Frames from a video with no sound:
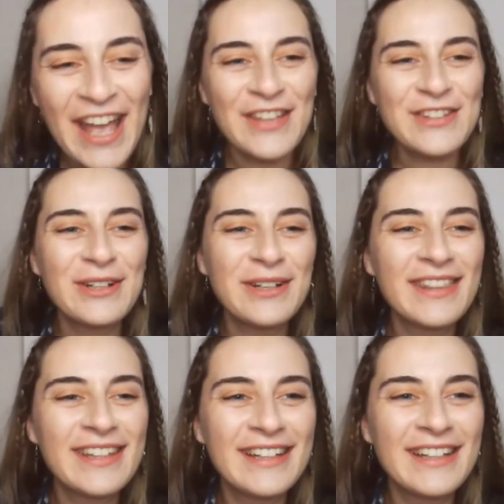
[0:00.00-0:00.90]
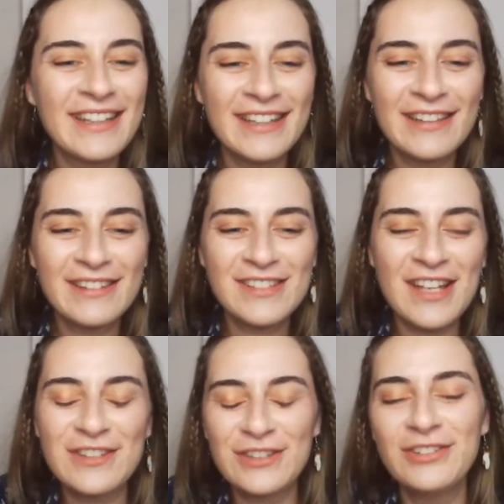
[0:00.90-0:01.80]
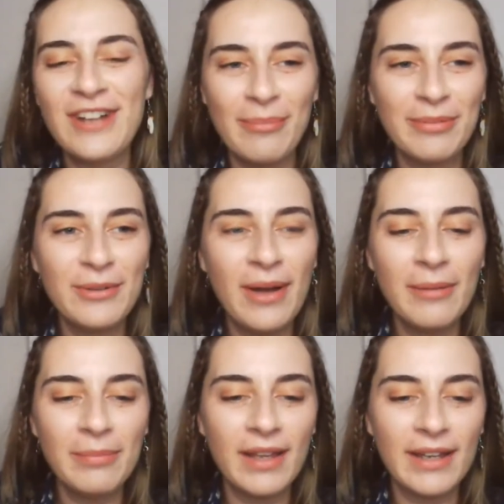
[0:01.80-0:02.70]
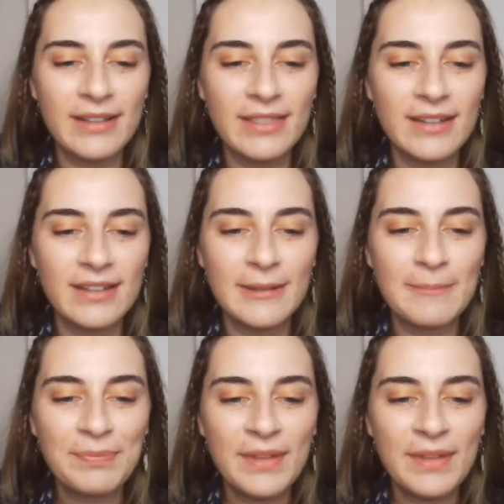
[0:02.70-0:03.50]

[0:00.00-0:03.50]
So just to wrap you up, like the